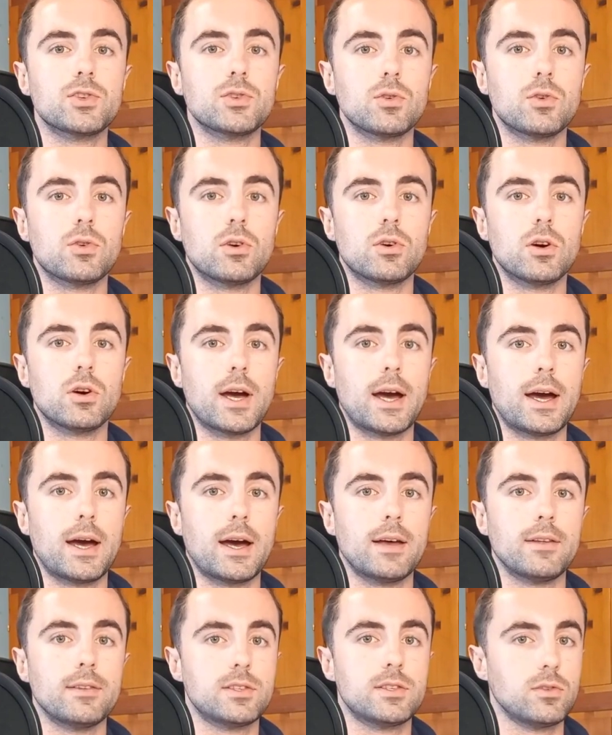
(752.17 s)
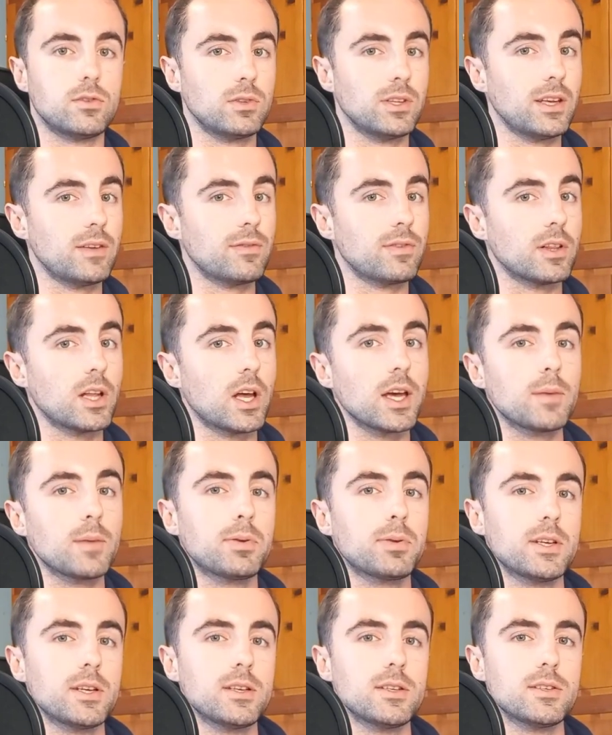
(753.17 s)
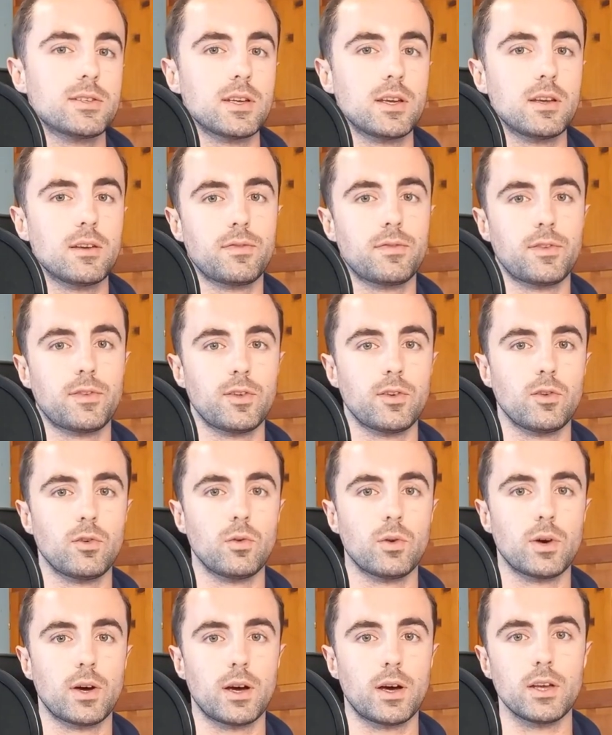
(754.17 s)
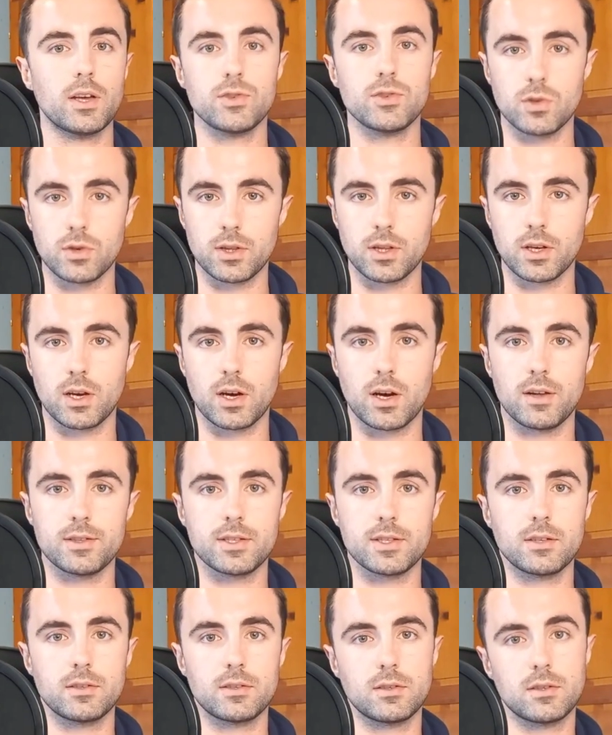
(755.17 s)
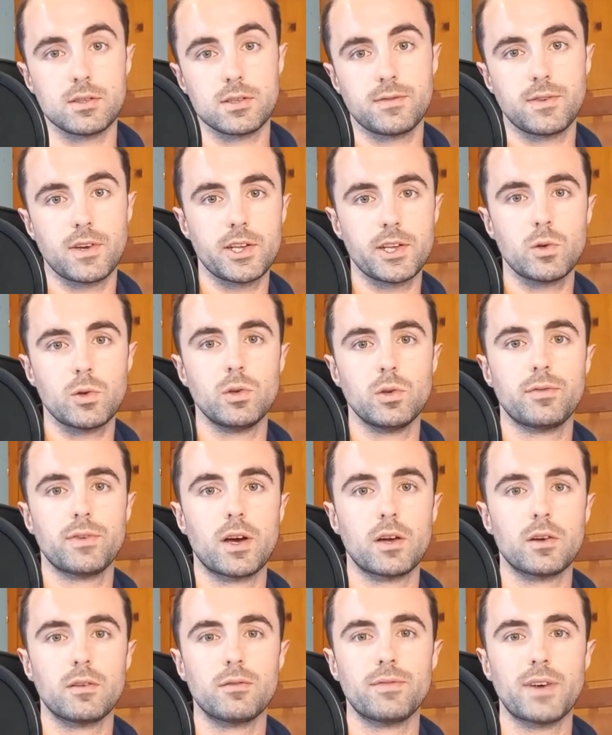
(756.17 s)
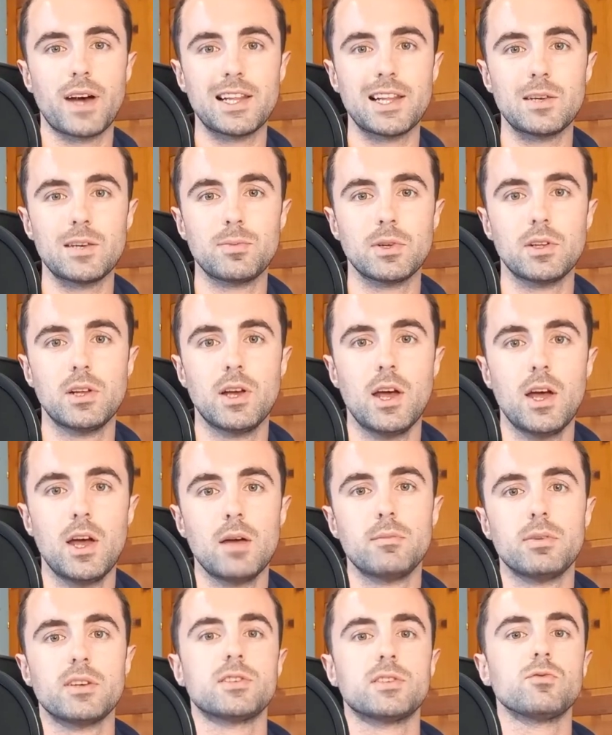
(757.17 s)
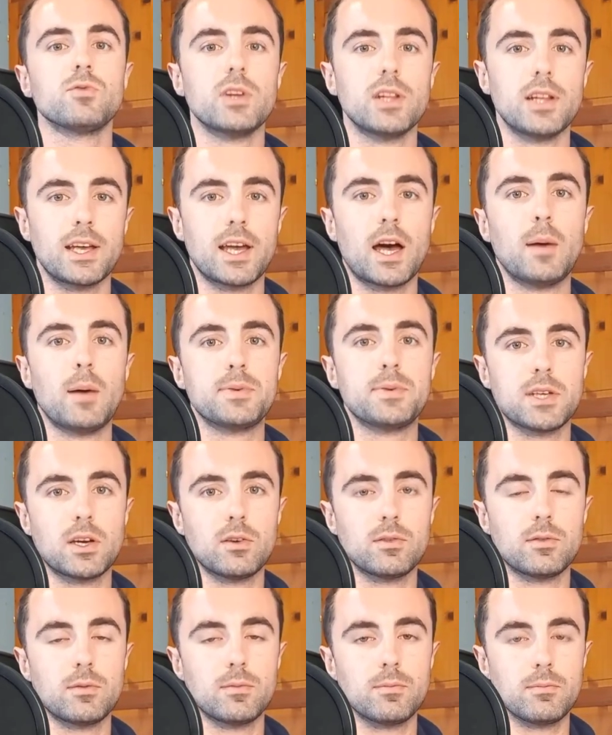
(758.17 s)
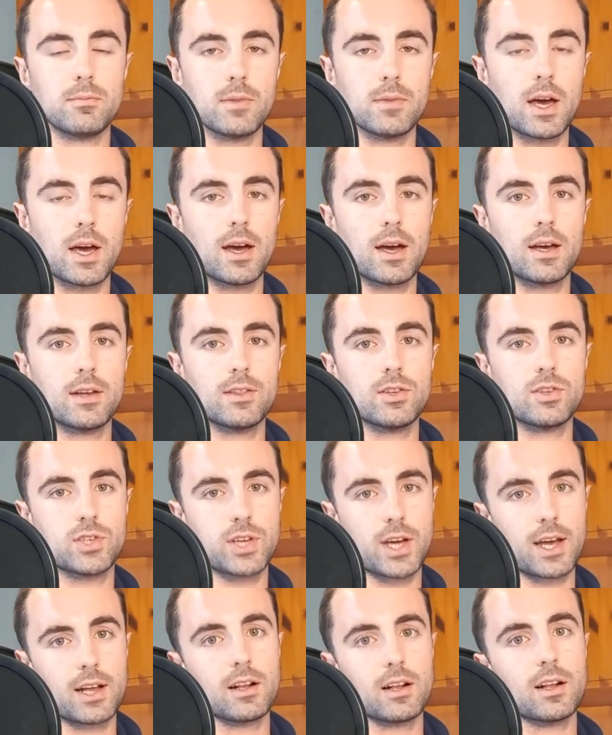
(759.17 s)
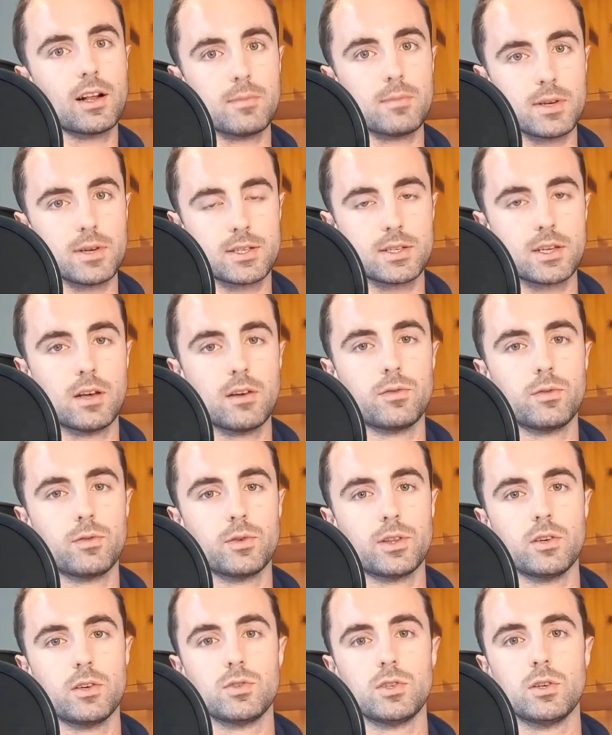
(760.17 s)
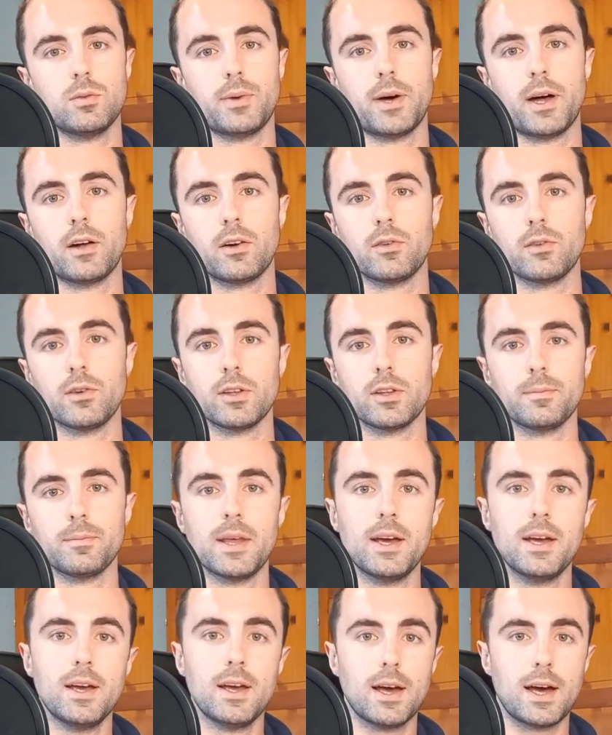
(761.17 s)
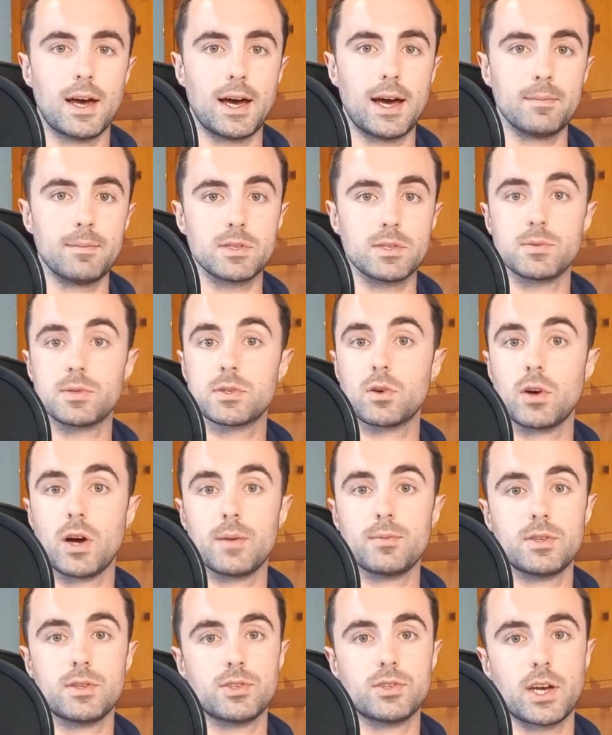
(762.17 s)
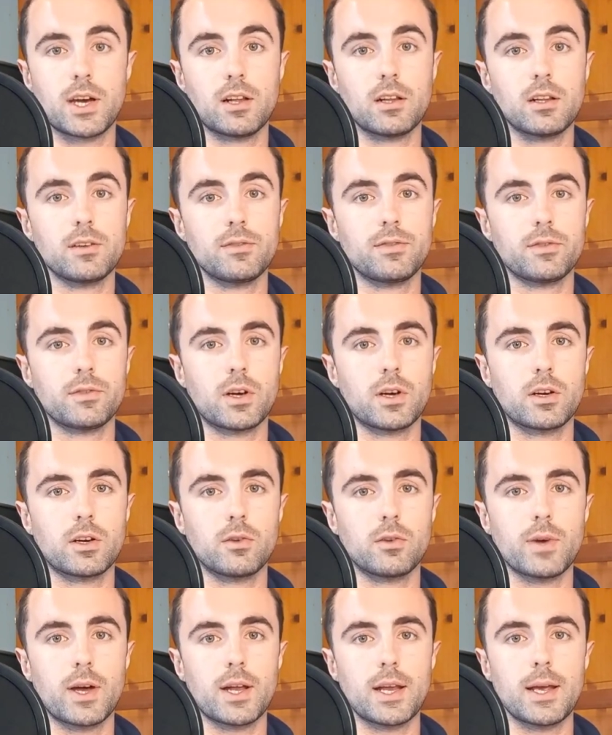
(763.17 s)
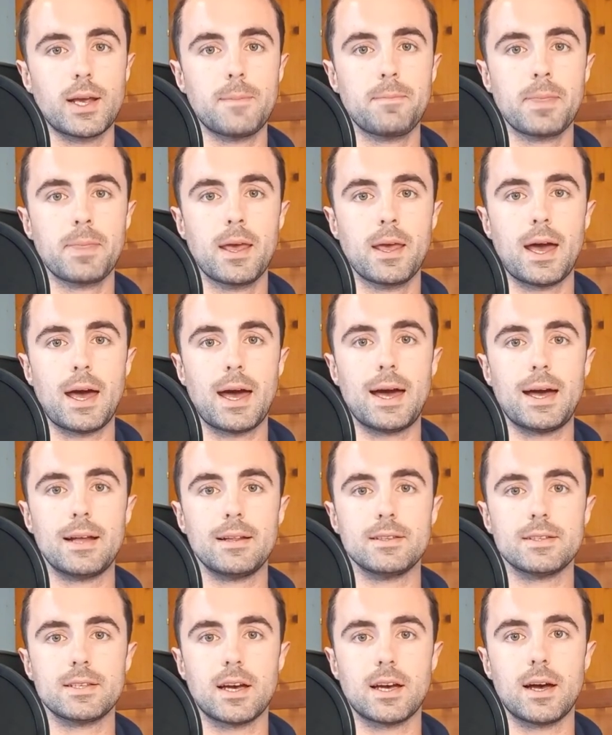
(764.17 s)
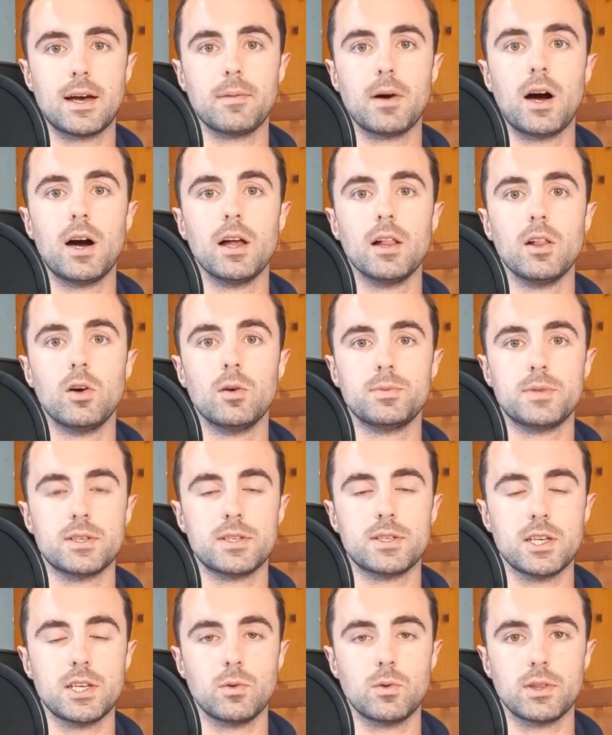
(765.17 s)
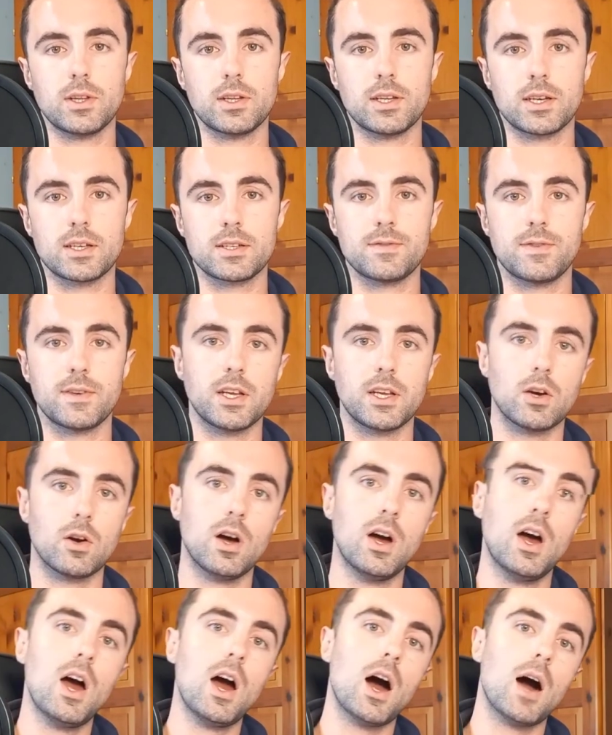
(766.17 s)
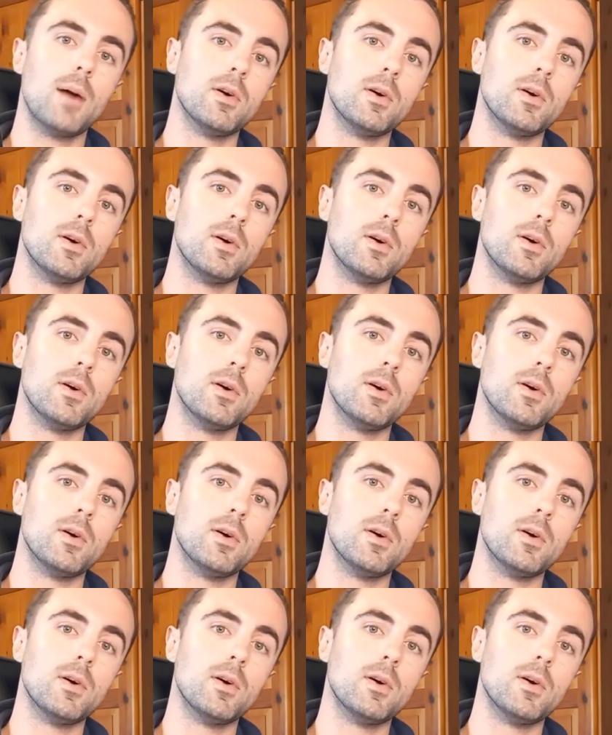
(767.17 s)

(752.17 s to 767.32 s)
sure to leave a like, please, if you enjoyed the content of this video and you found it valuable, because it really helps out the channel and myself with the YouTube algorithm. Subscribe to the channel if you're not already, and I'll hope to see you in the next video.